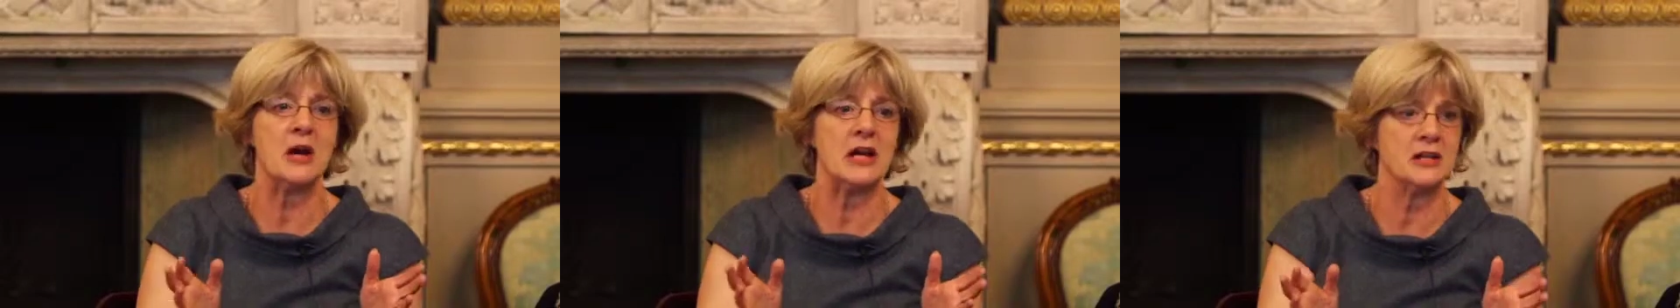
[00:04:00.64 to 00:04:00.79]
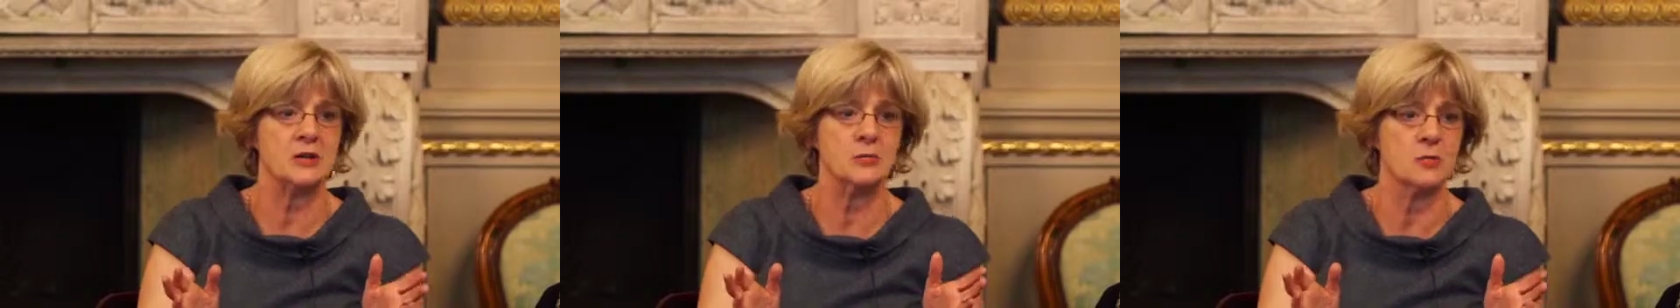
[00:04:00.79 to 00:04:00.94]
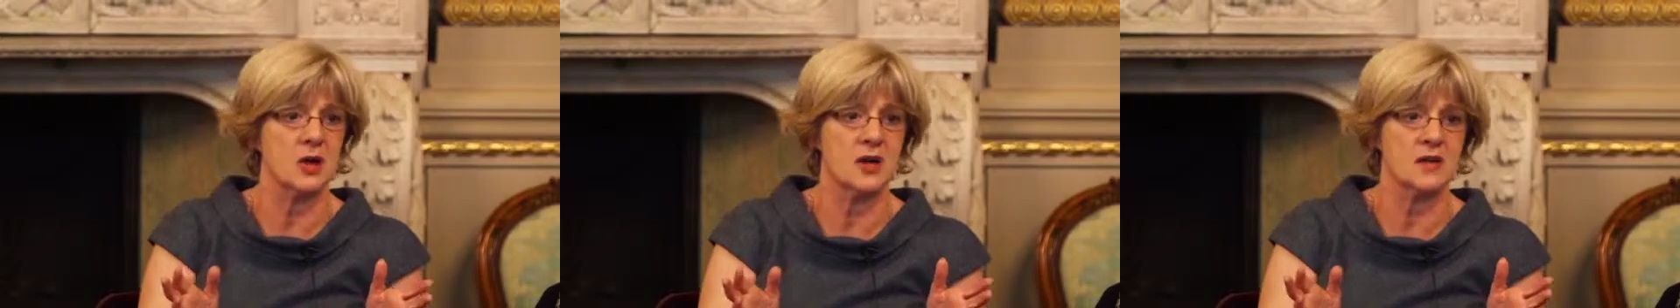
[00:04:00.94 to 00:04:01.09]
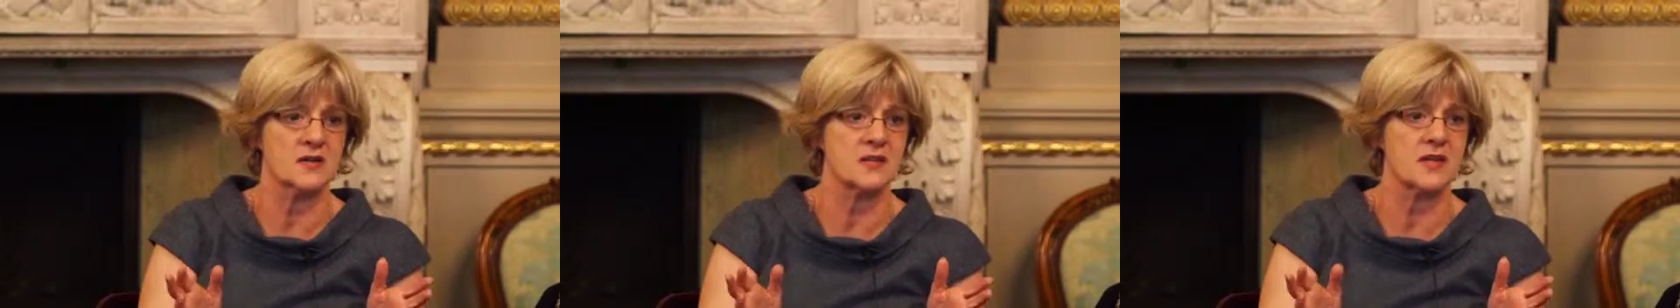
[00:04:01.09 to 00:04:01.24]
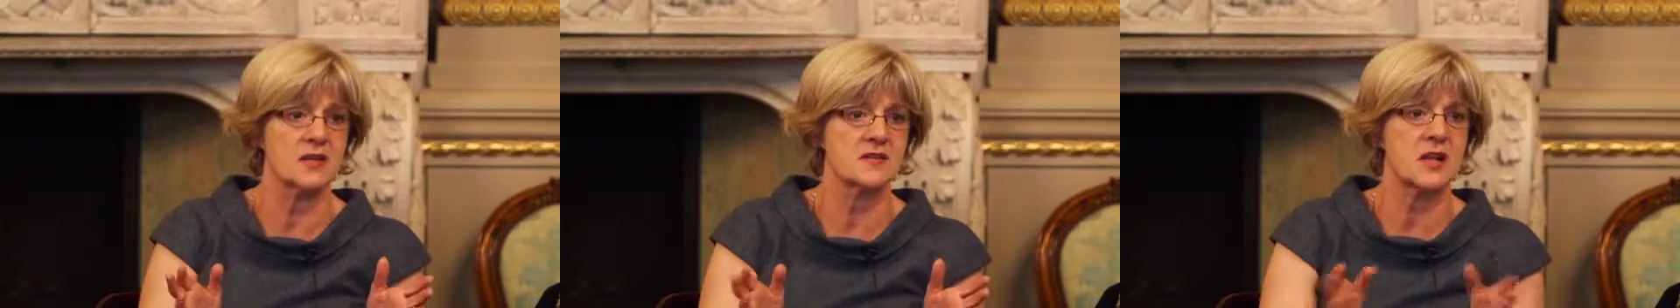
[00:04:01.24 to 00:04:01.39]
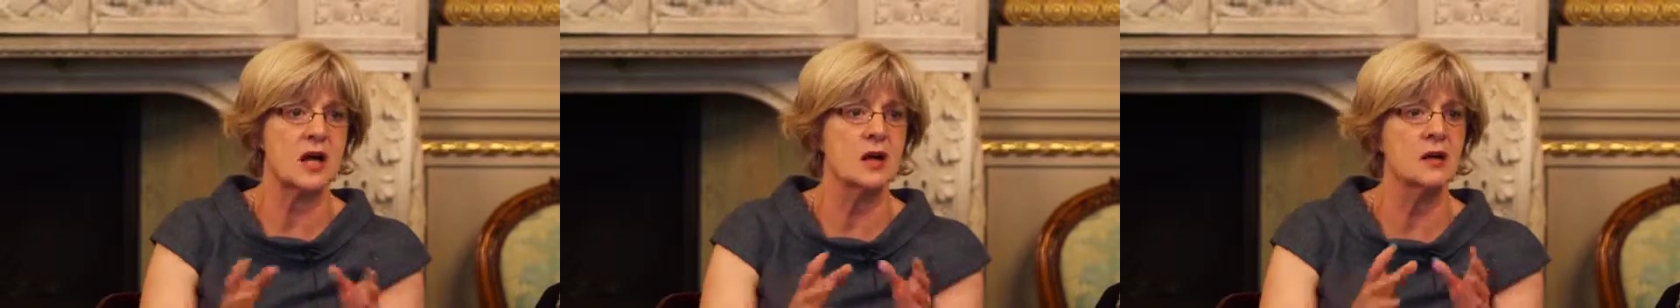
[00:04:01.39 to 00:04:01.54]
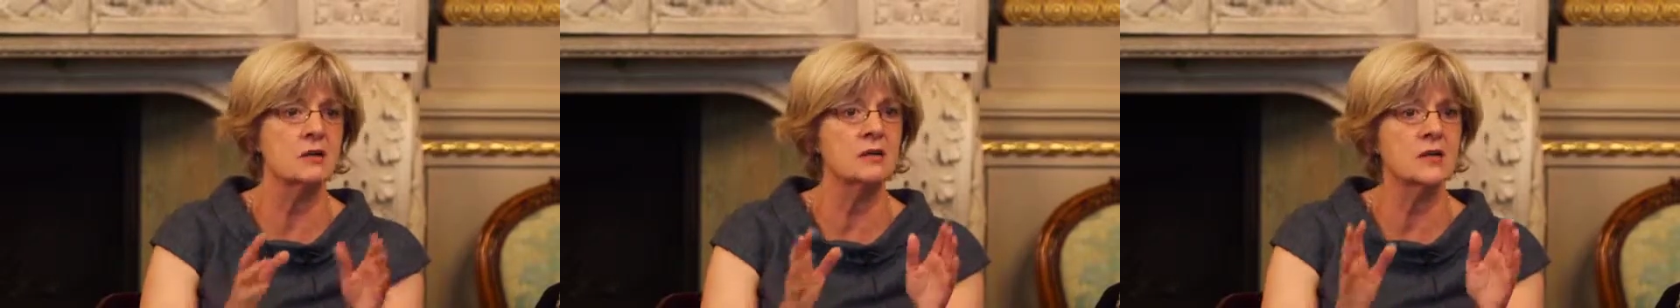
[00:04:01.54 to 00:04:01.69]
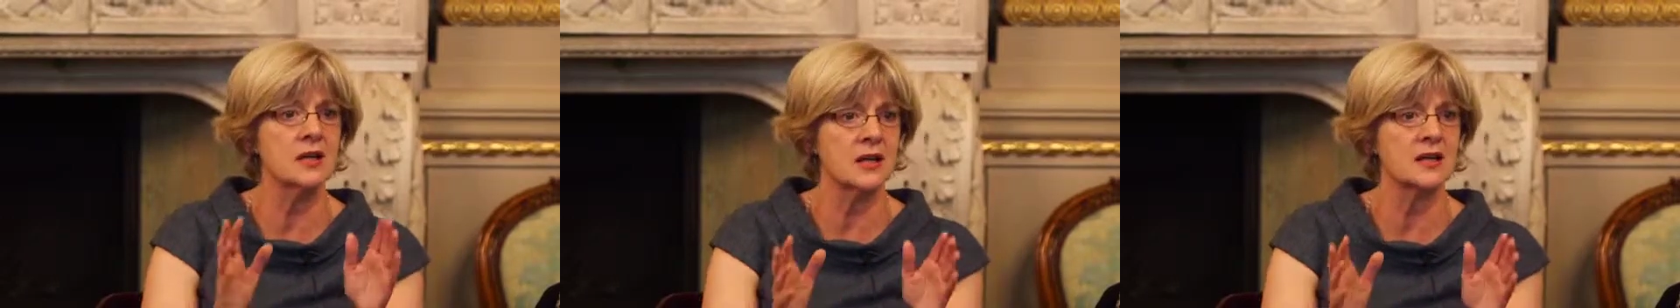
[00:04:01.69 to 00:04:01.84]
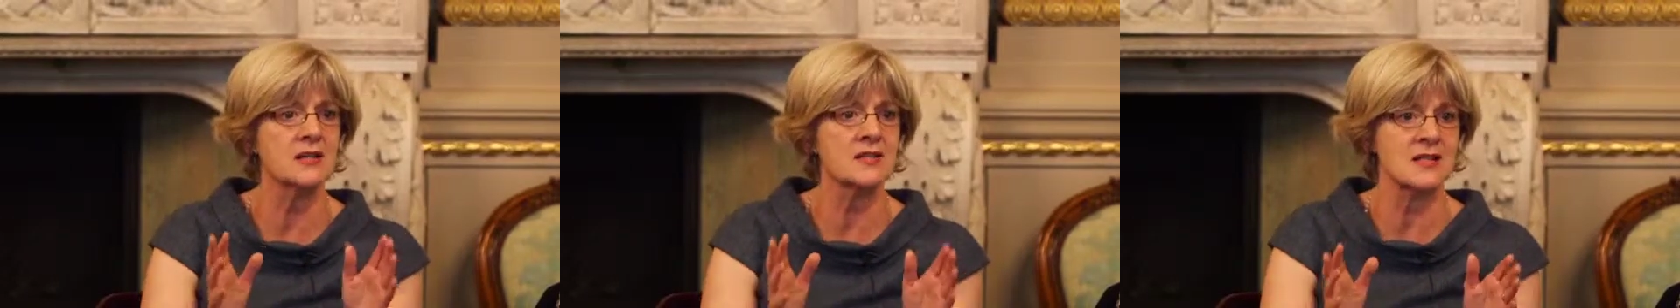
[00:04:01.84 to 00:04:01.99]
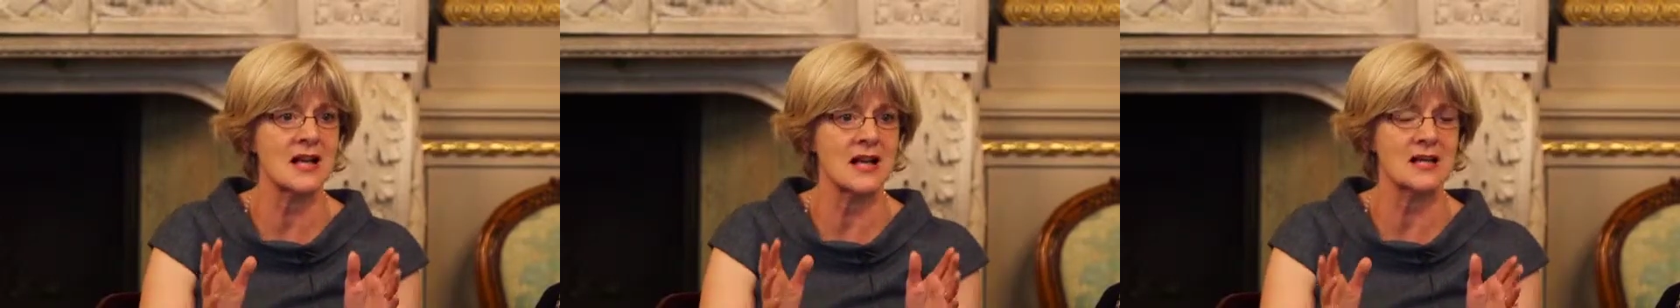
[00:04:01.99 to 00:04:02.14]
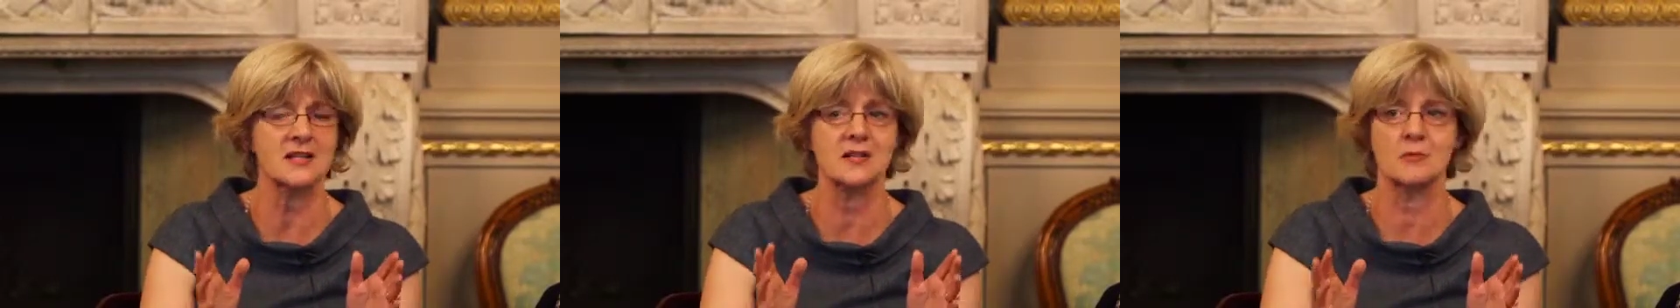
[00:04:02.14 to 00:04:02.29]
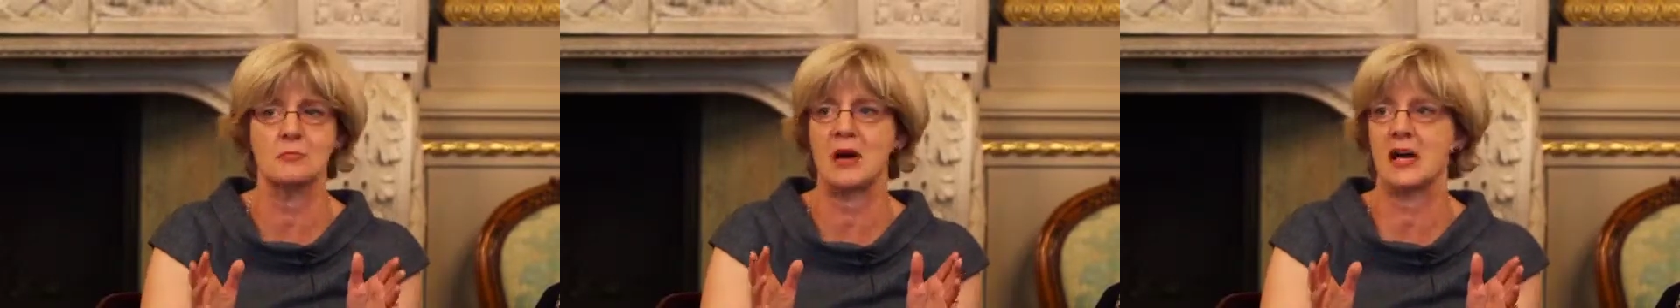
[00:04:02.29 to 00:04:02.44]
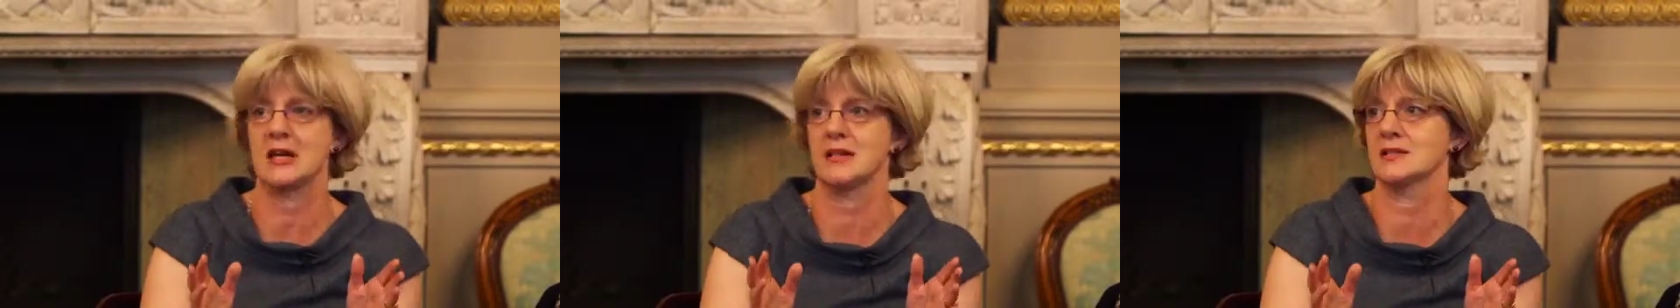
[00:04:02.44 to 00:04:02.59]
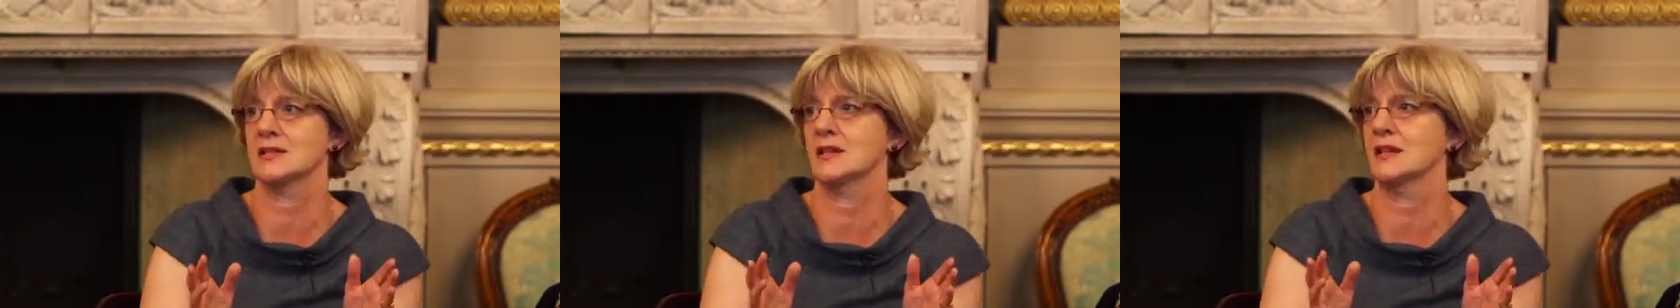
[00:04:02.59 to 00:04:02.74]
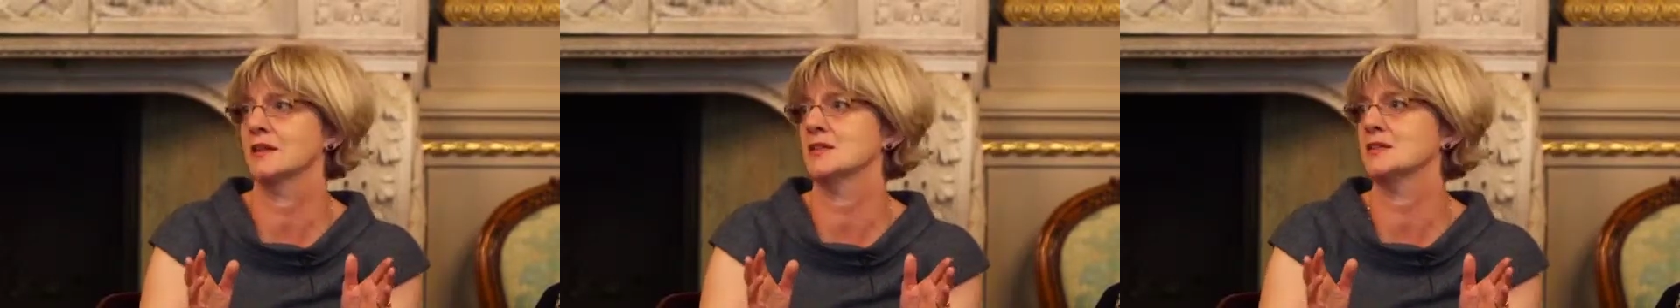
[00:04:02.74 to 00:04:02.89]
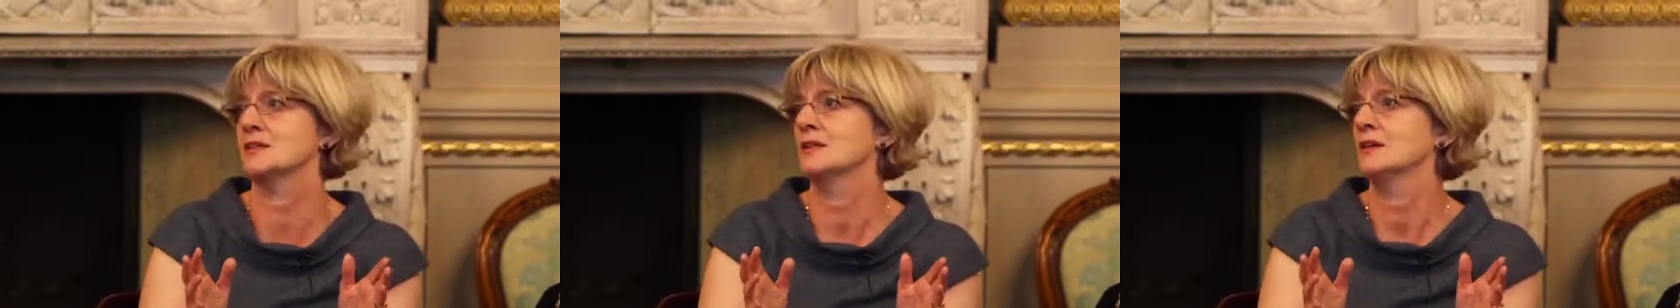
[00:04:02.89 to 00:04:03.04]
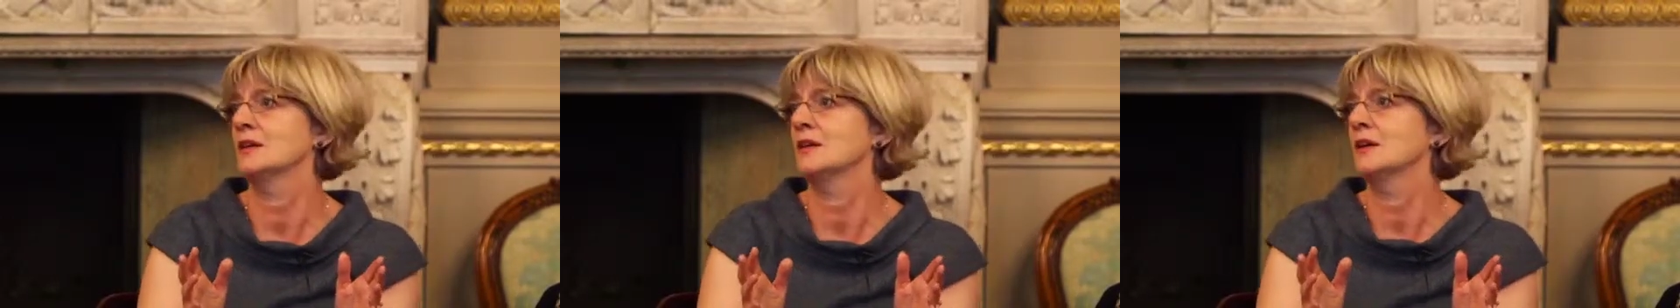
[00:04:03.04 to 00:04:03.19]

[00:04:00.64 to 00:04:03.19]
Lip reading: made it worse. It's only exacerbated